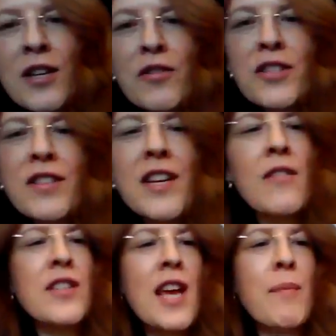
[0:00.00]
So you're just going to
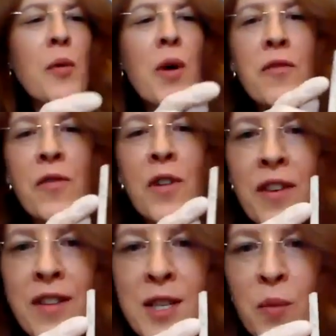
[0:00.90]
have to take my word for it
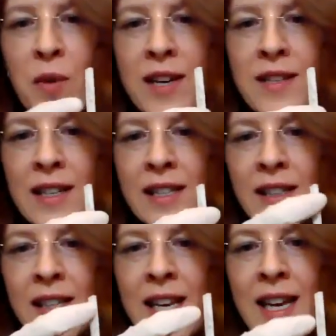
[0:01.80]
that this one has a little